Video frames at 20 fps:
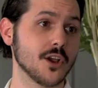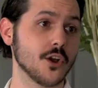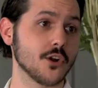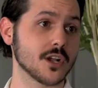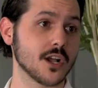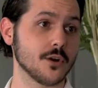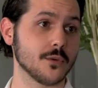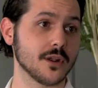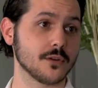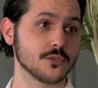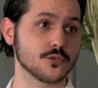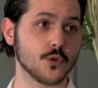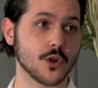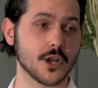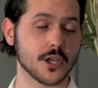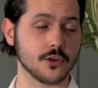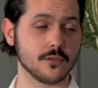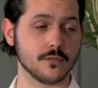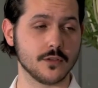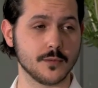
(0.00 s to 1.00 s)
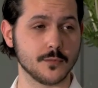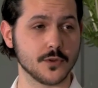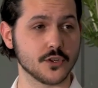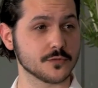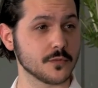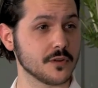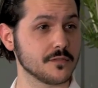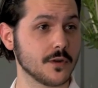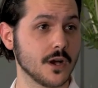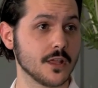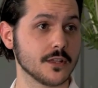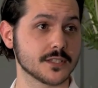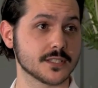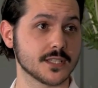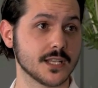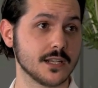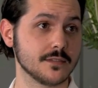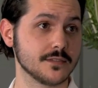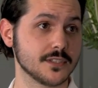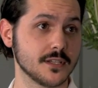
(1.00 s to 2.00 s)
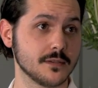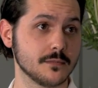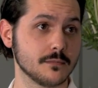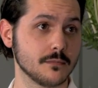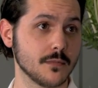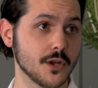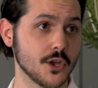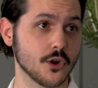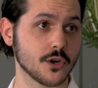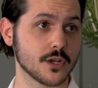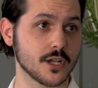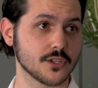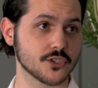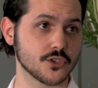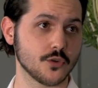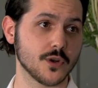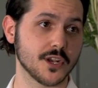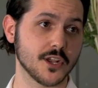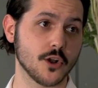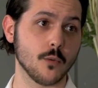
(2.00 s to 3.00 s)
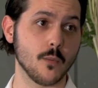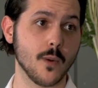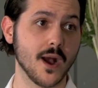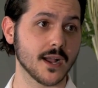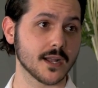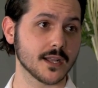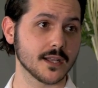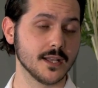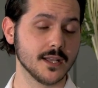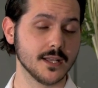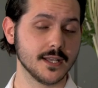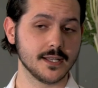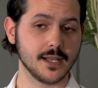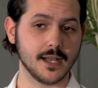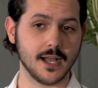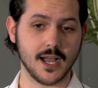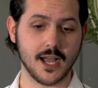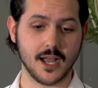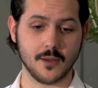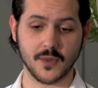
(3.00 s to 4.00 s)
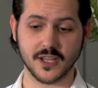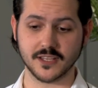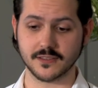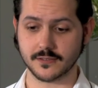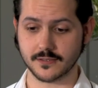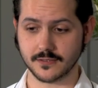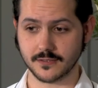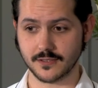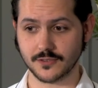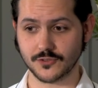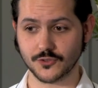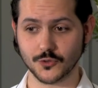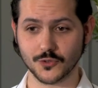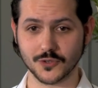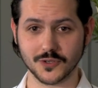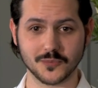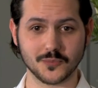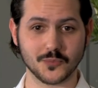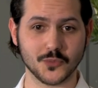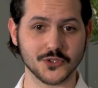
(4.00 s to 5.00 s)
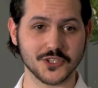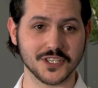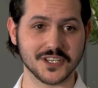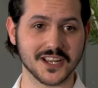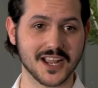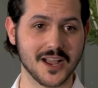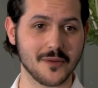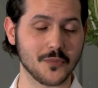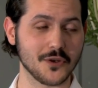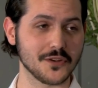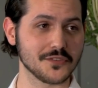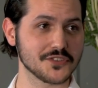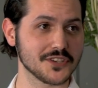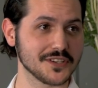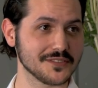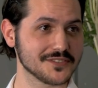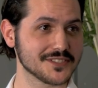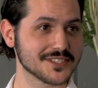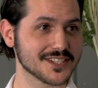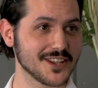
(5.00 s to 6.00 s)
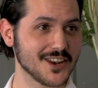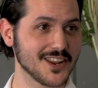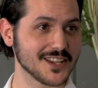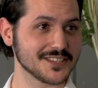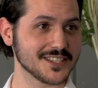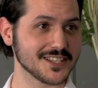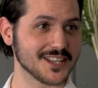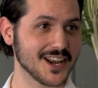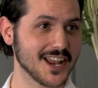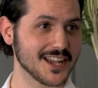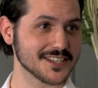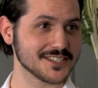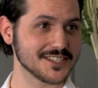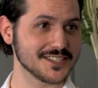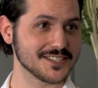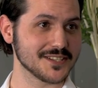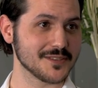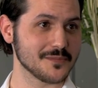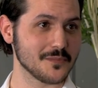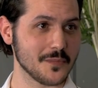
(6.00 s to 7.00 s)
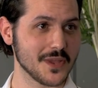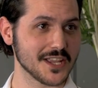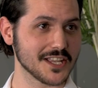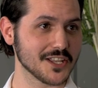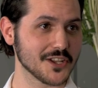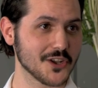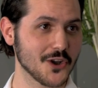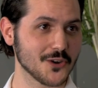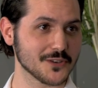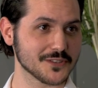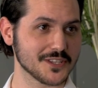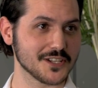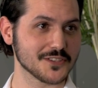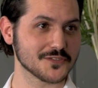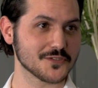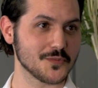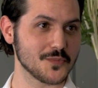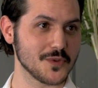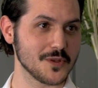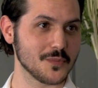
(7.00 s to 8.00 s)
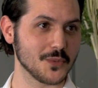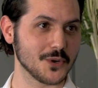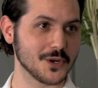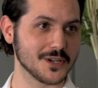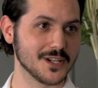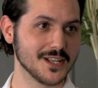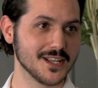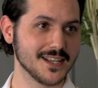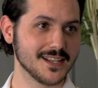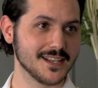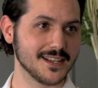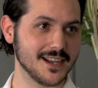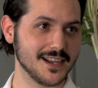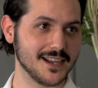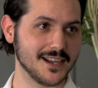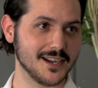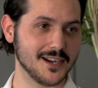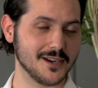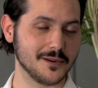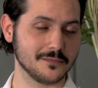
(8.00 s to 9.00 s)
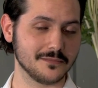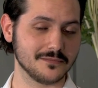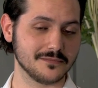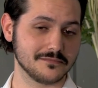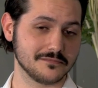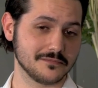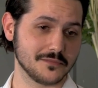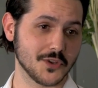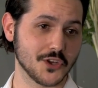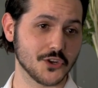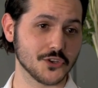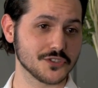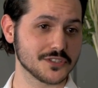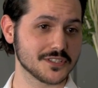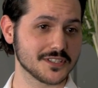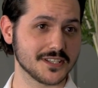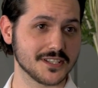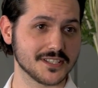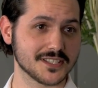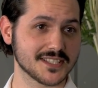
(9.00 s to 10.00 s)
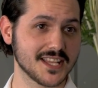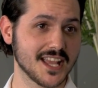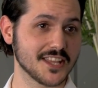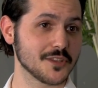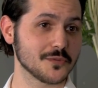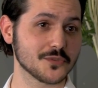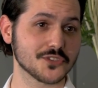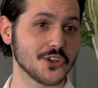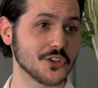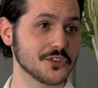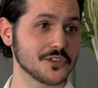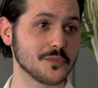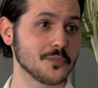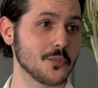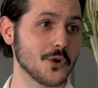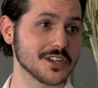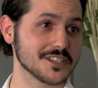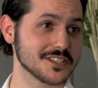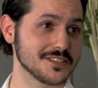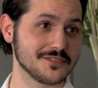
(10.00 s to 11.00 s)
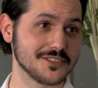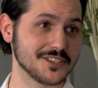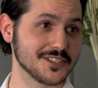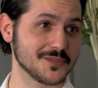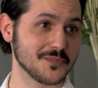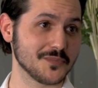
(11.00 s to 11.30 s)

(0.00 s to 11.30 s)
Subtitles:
Mallorca when I was working over there because my father still lives in Mallorca. So when I go back, I might put in a couple of shifts collecting glasses and making cocktails for people. Because stand-up's not impressive in